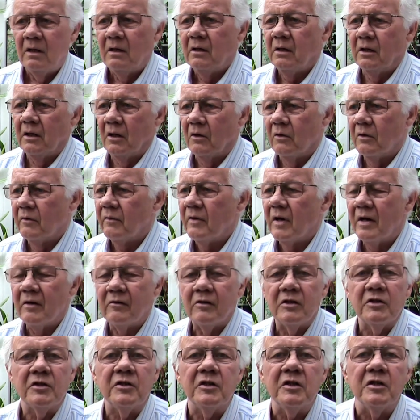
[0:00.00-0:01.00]
you know, the
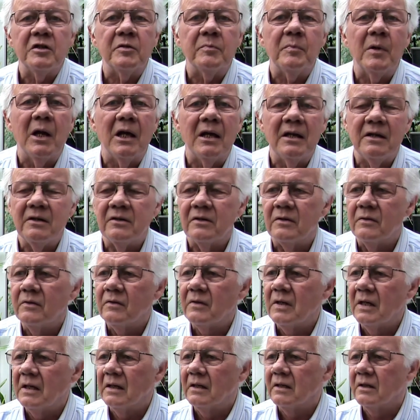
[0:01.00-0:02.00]
various displays and
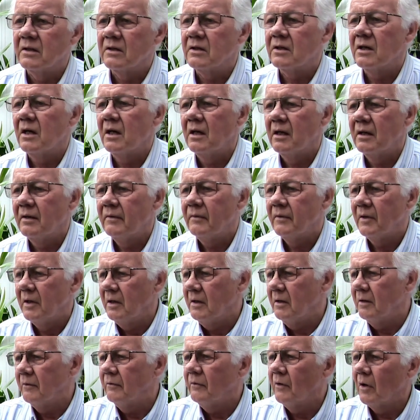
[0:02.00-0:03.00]
things
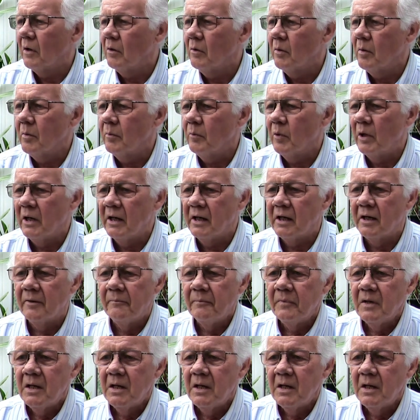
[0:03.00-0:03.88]
in the following week.